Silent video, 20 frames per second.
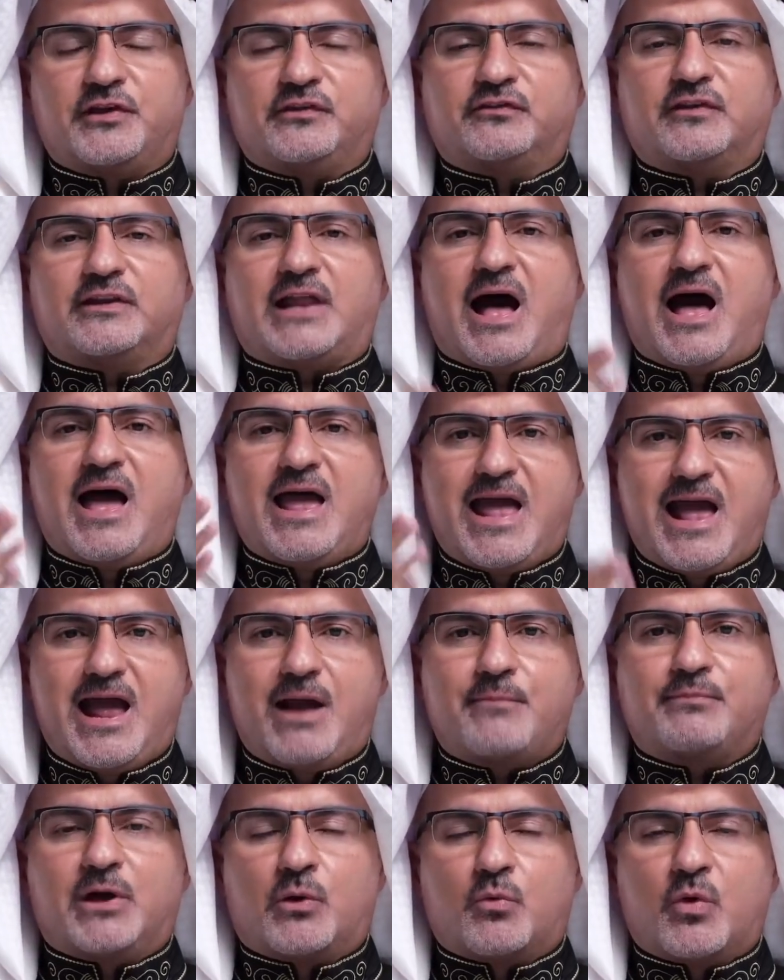He said, I
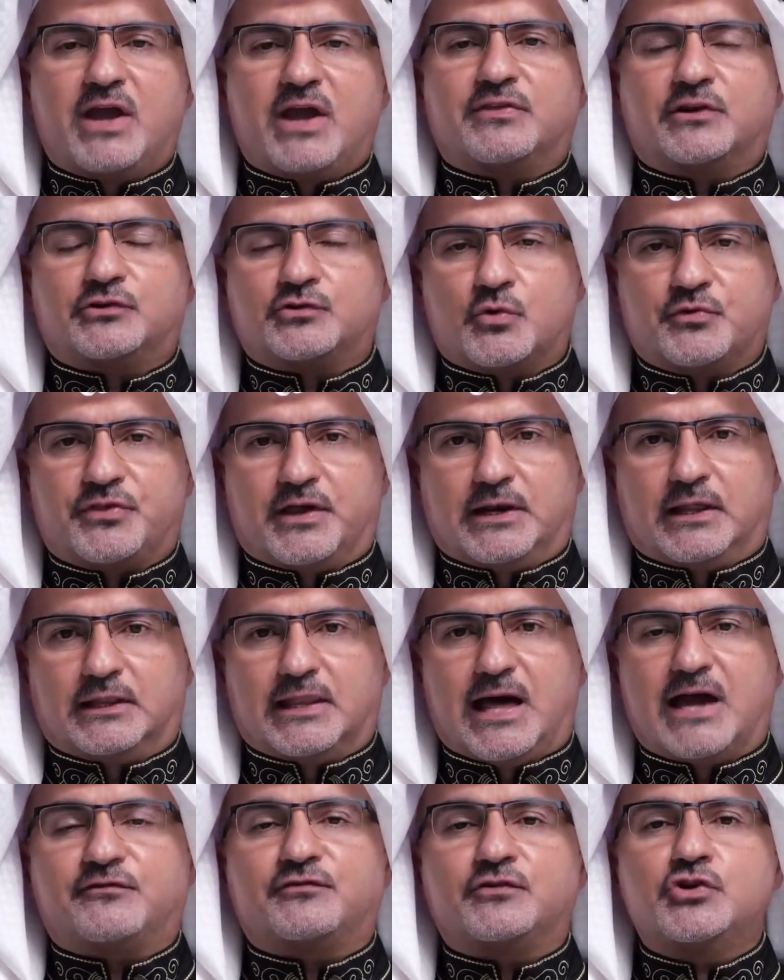am the way, the truth, and the
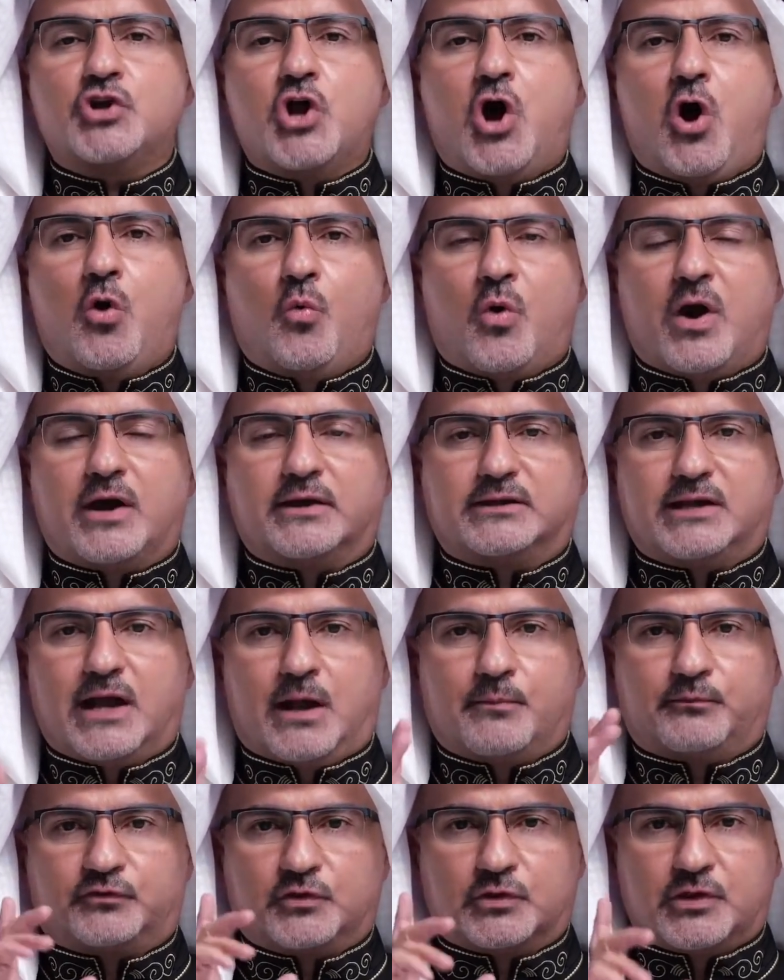life. No one
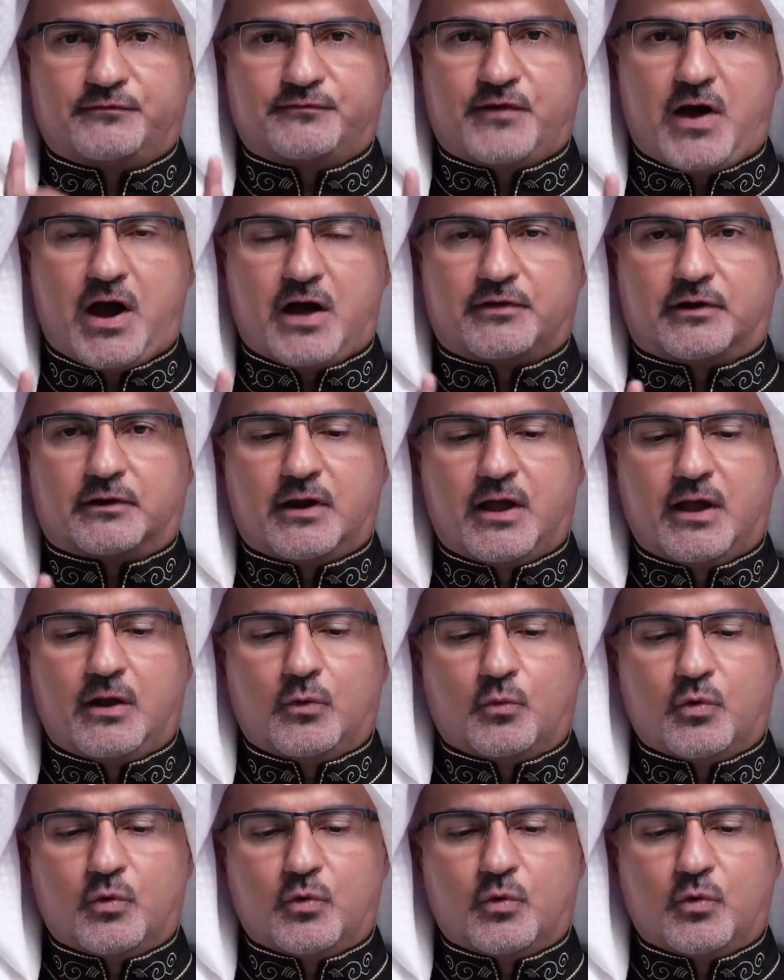comes to the Father.